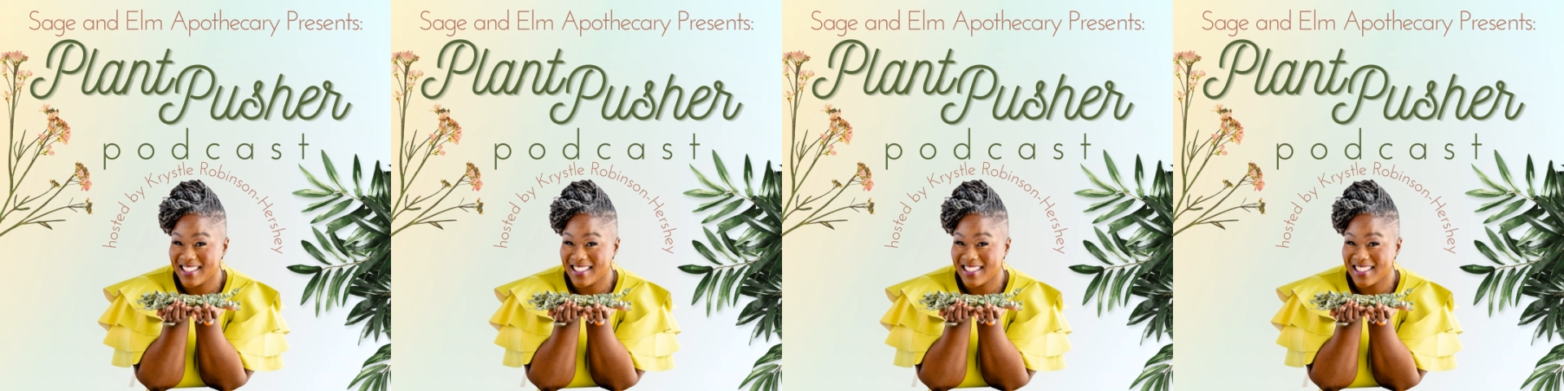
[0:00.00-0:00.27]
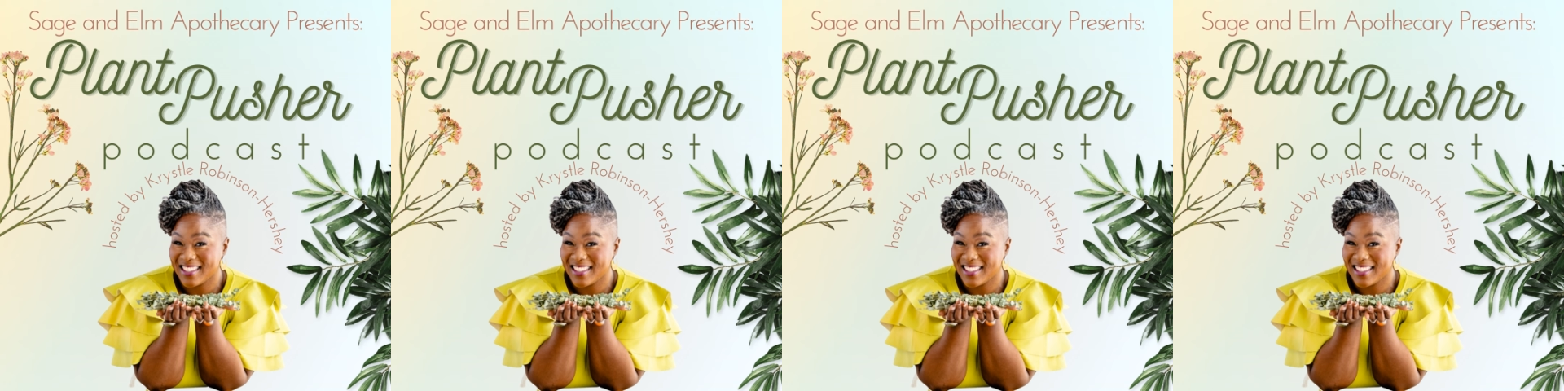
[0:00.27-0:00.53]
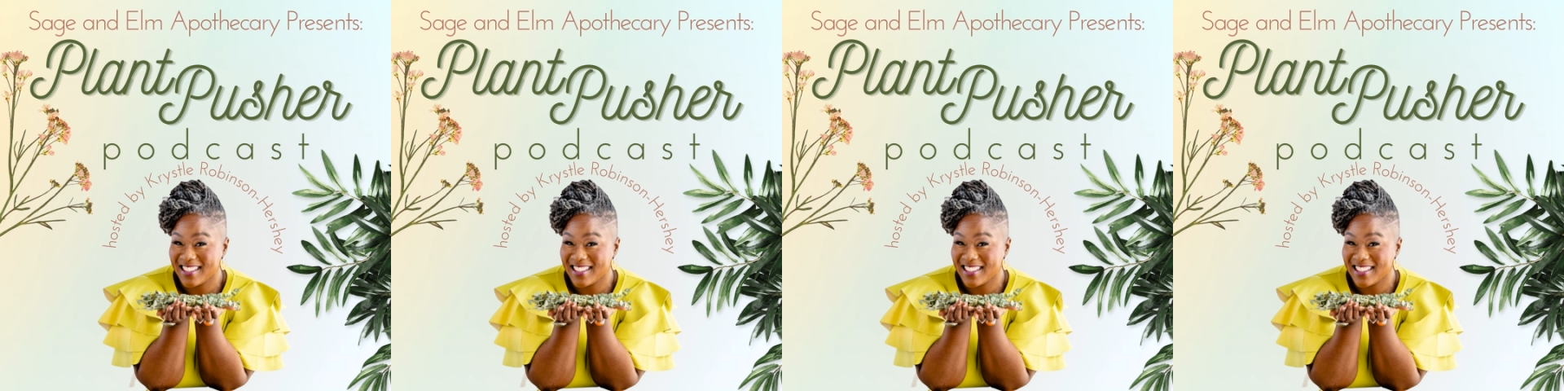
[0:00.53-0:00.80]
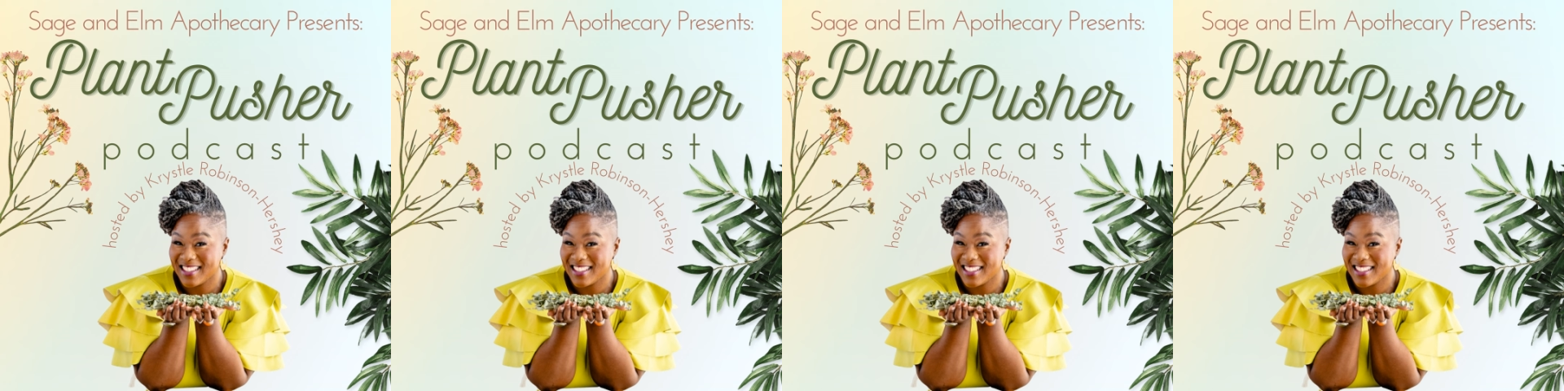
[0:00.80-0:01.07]

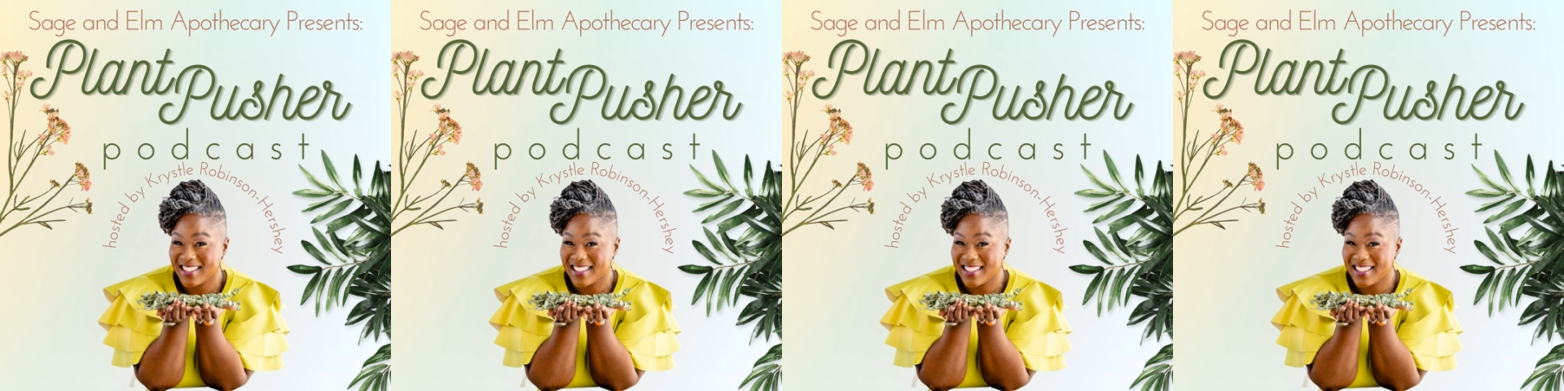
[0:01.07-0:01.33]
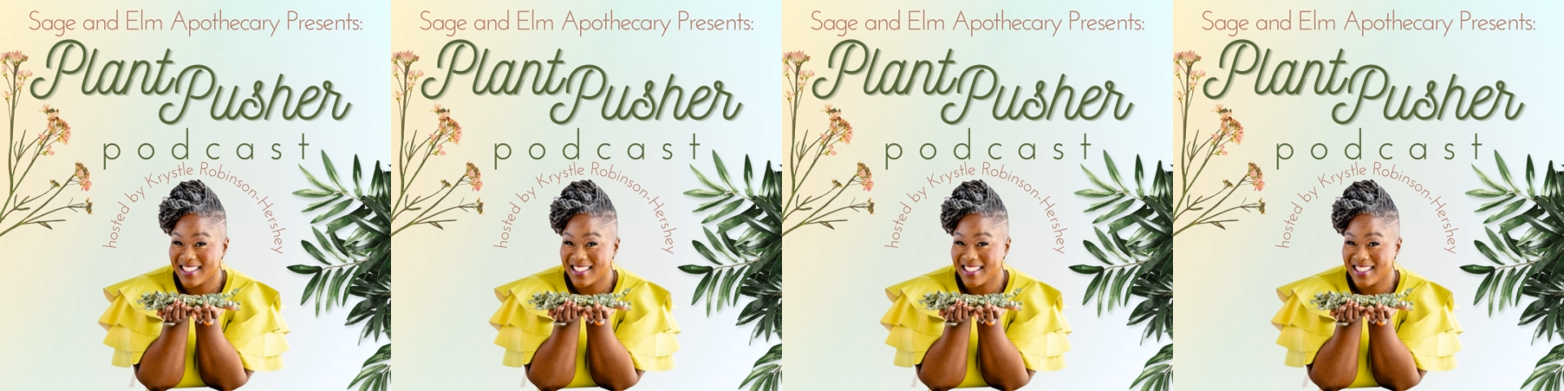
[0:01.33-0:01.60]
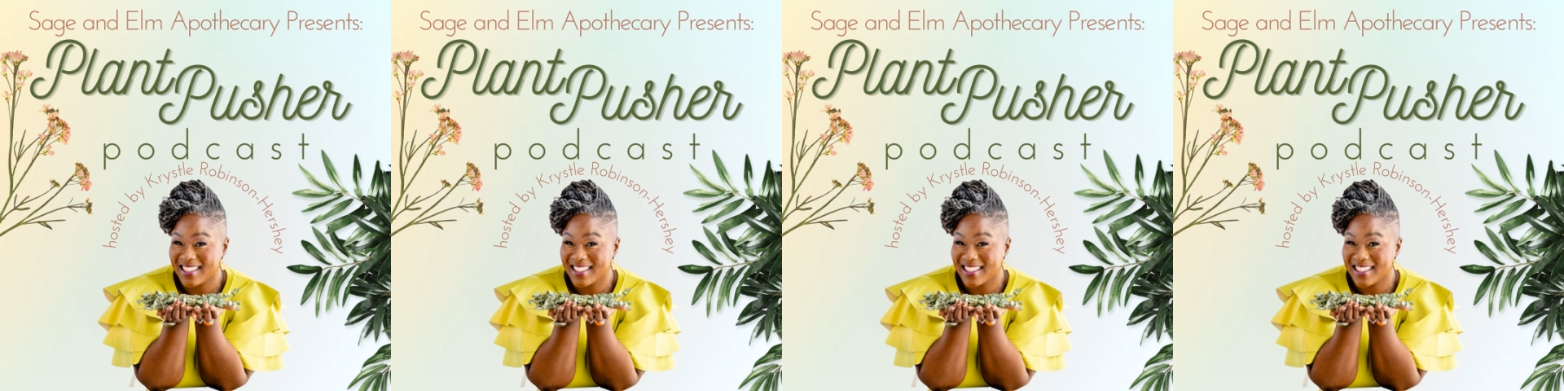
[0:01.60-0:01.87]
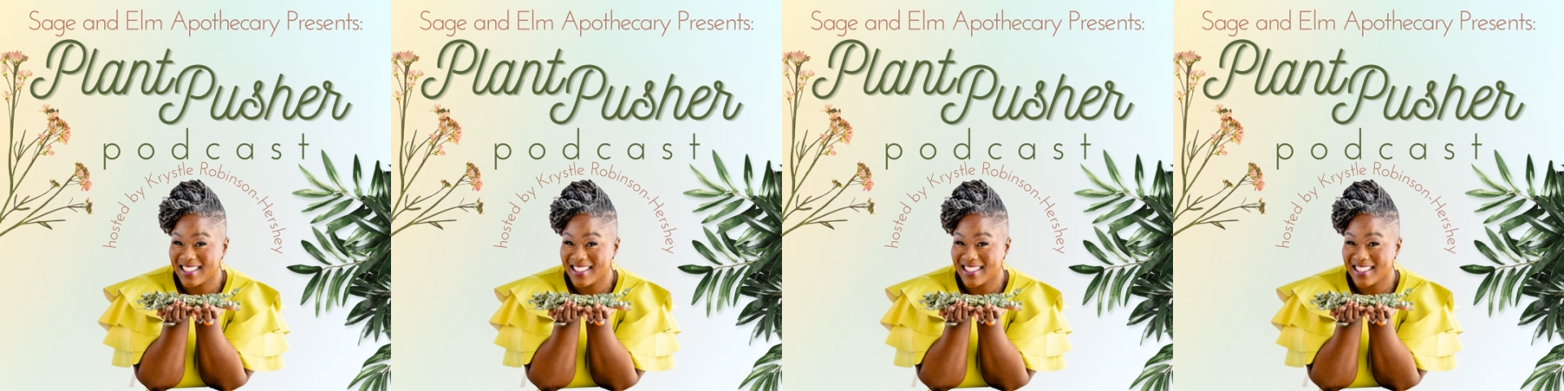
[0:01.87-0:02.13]

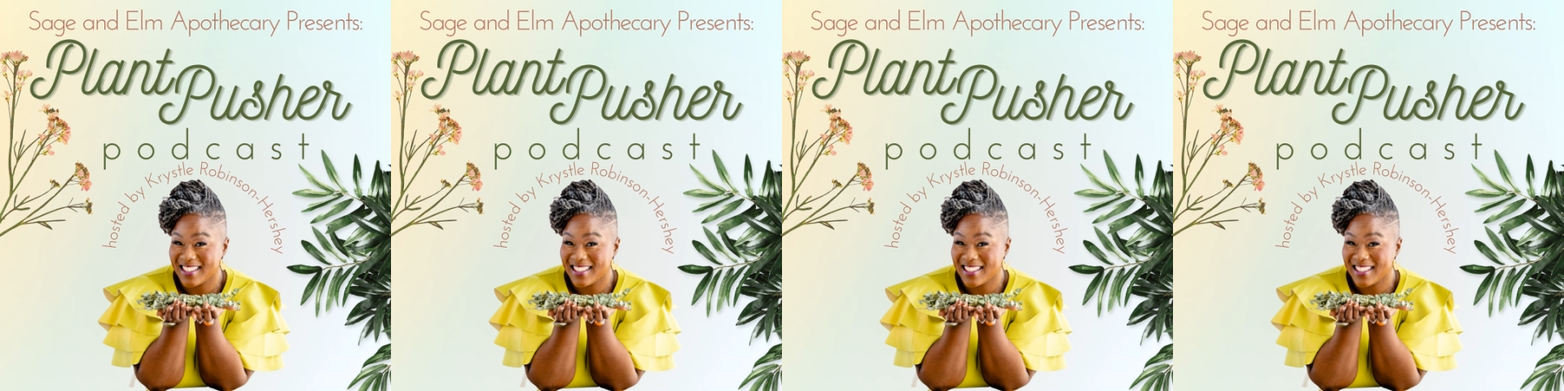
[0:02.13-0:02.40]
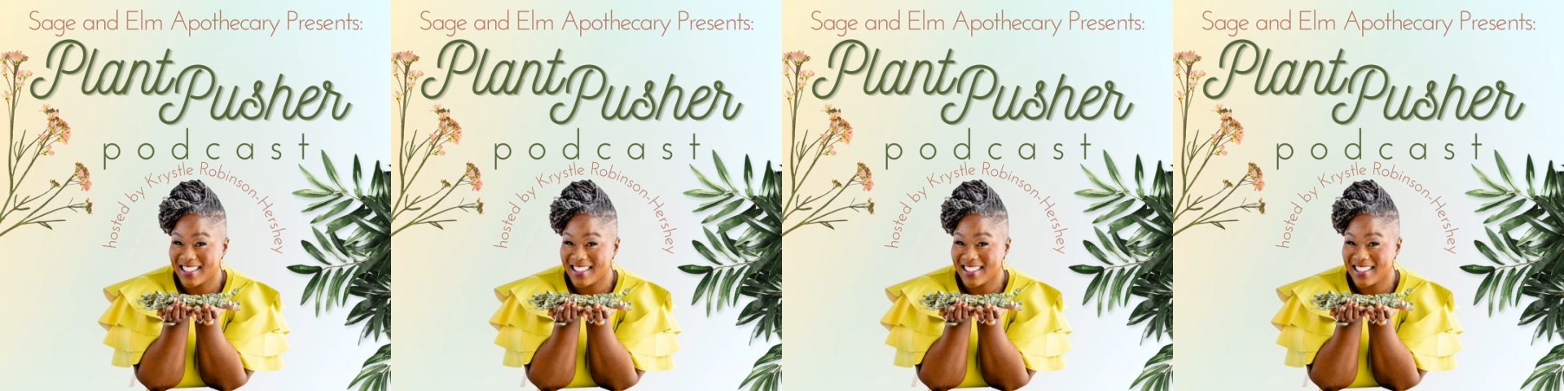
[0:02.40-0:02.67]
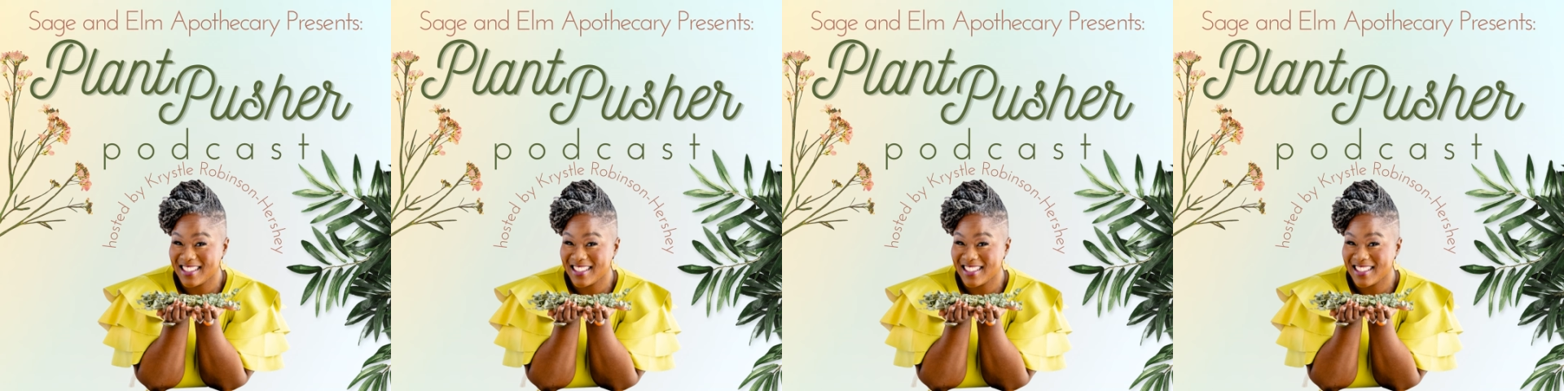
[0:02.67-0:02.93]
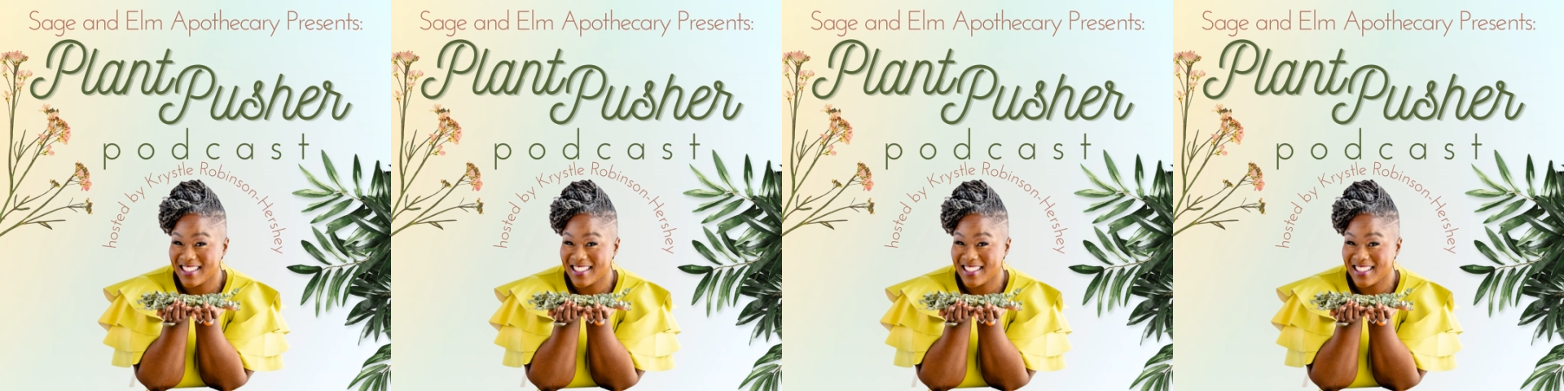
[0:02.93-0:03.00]
The face doesn't move, so there is nothing to read.